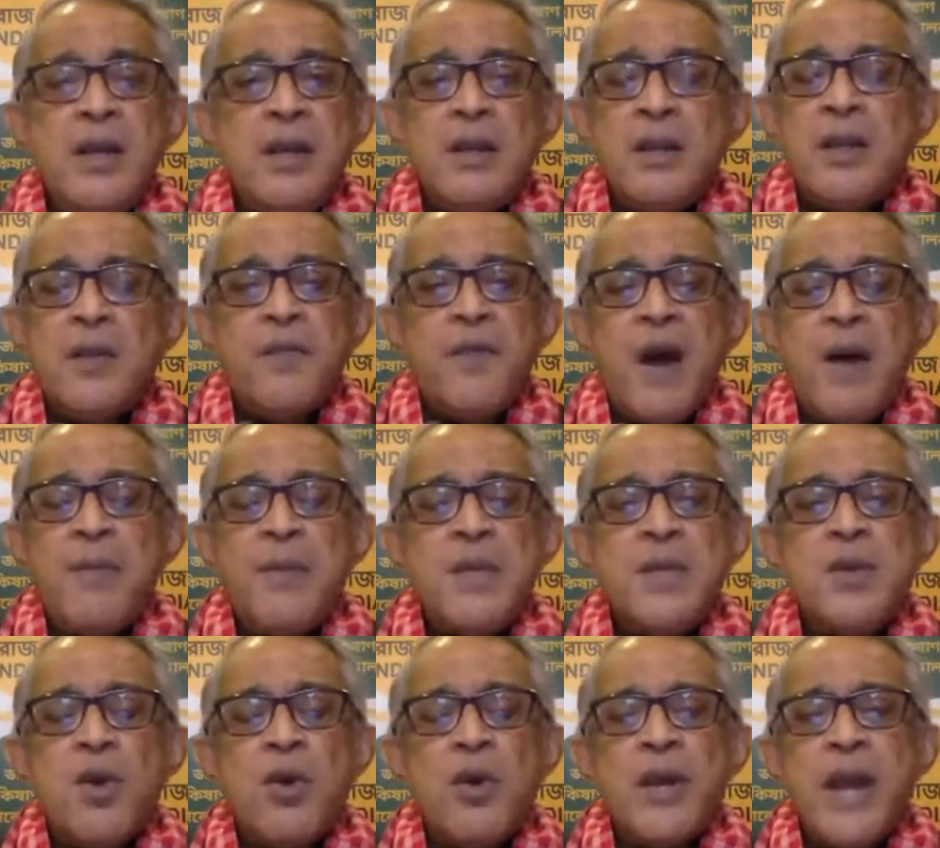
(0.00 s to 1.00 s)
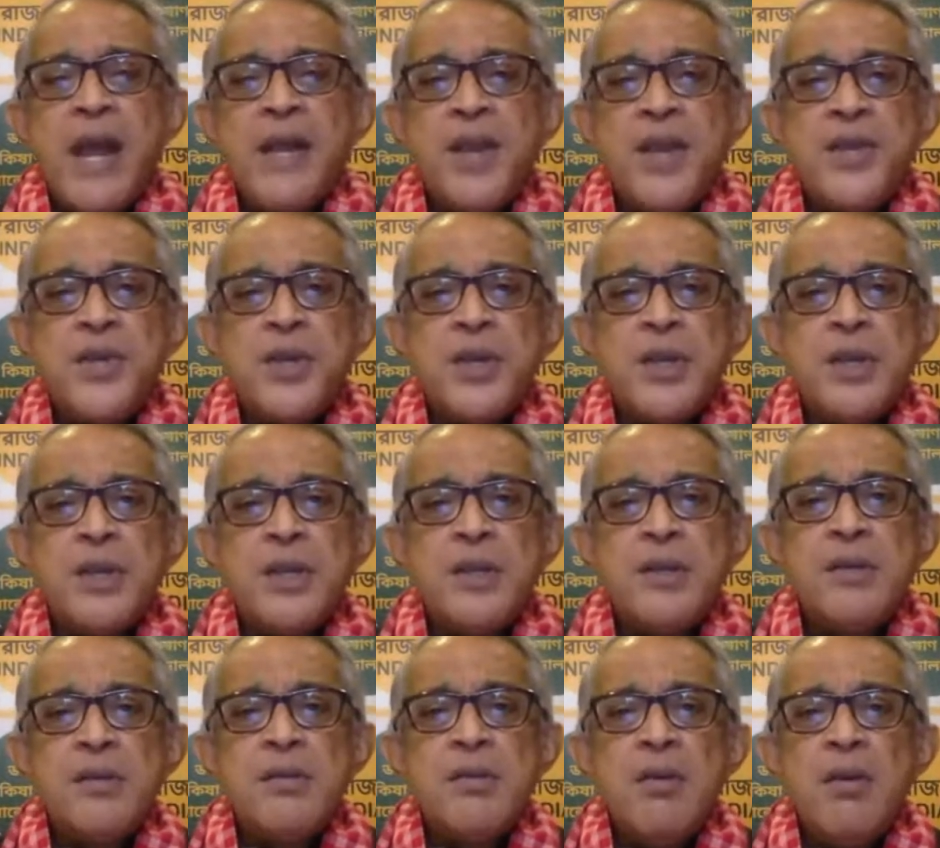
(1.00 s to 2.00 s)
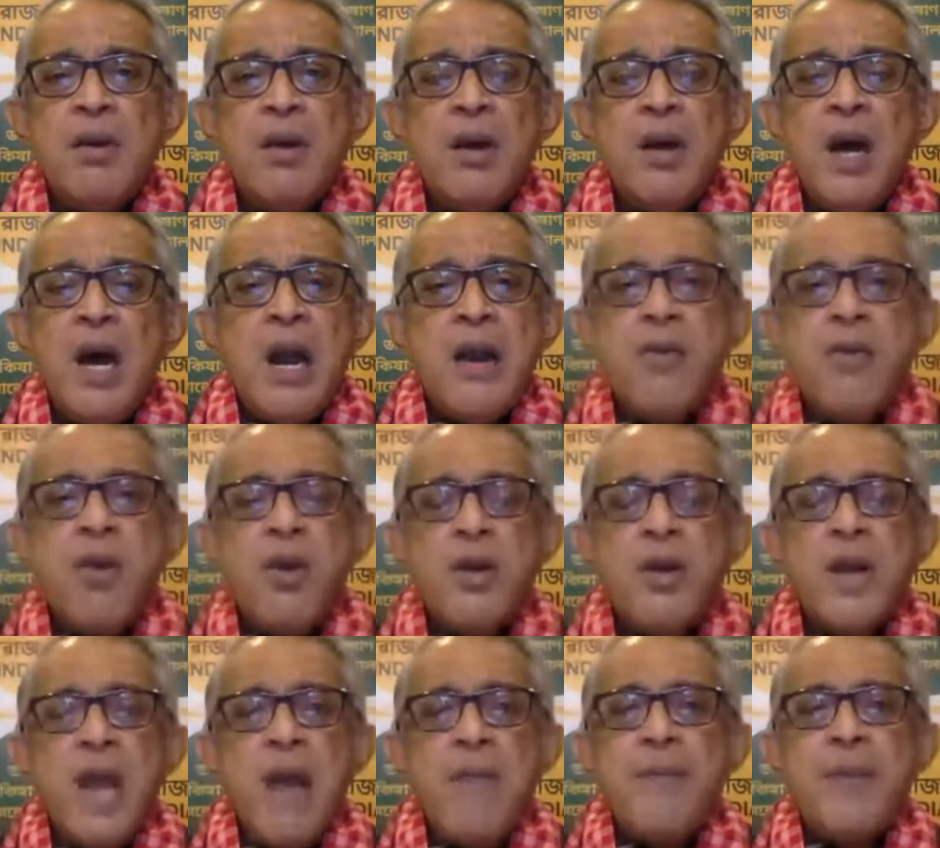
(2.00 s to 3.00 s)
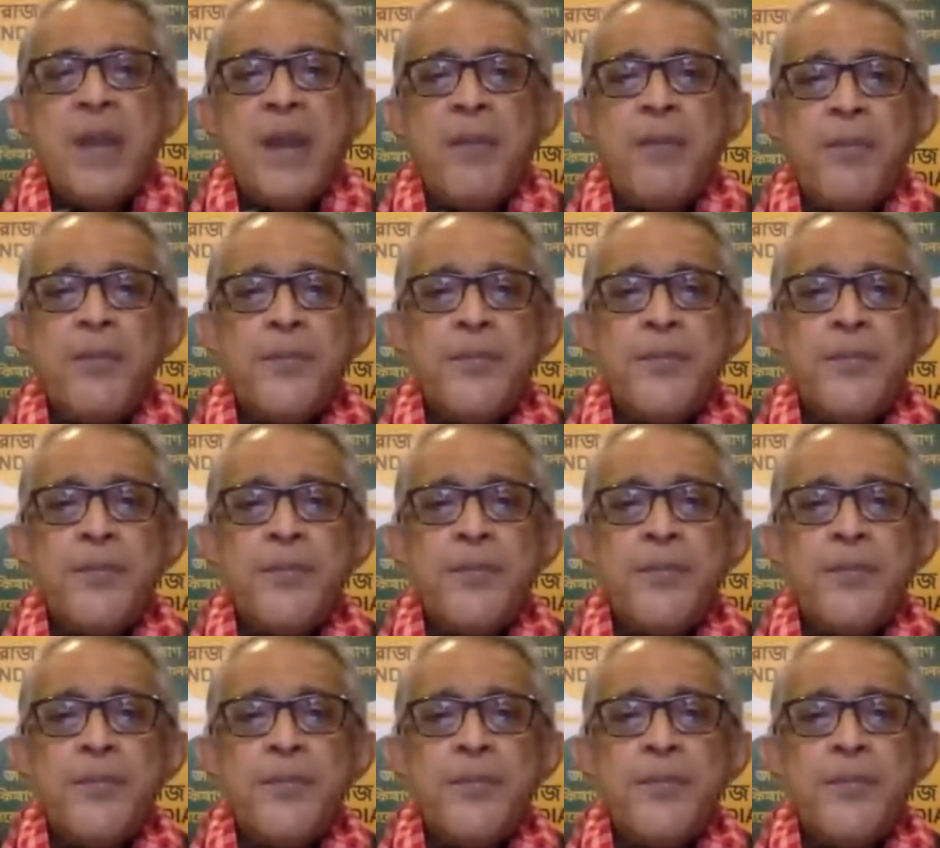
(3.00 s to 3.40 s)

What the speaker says: the farmers' organizations are not happy.